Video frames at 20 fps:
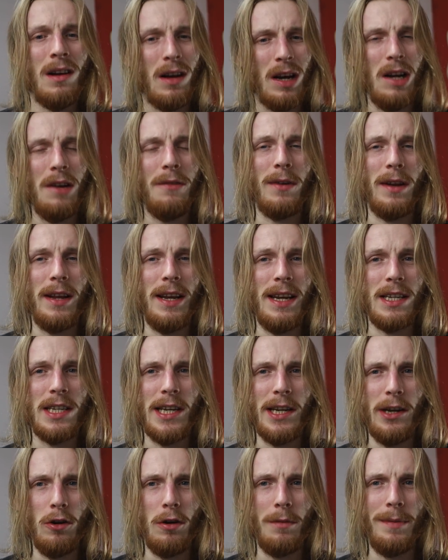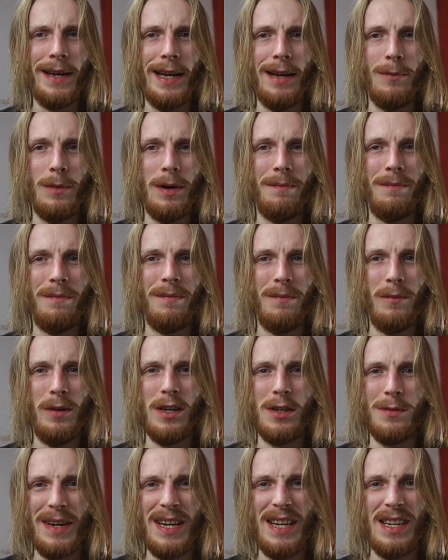Hopefully, it's a European one,
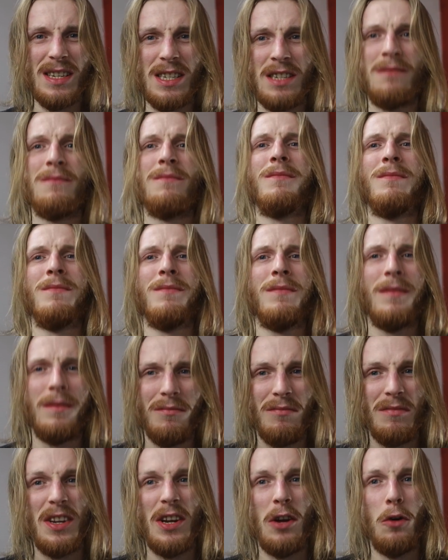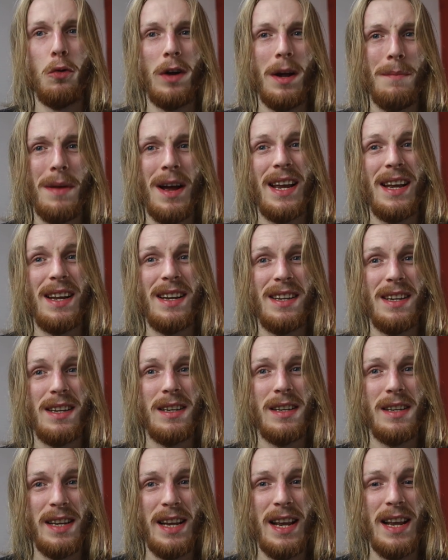which means you'll get paid
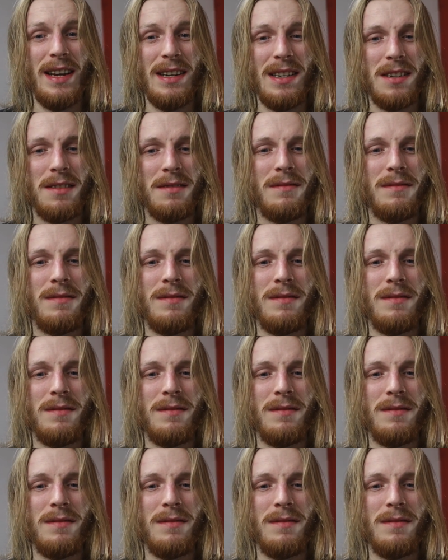at the end.